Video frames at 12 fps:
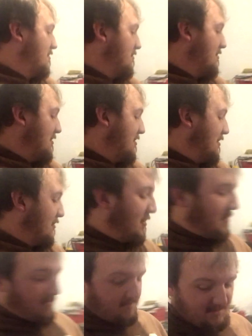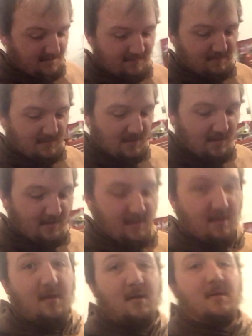there. Alright, quick update.
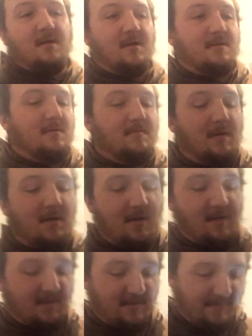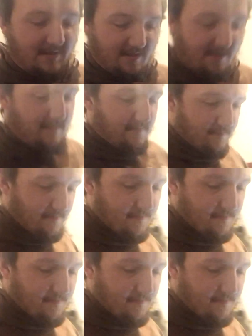Got the bong out of the bottom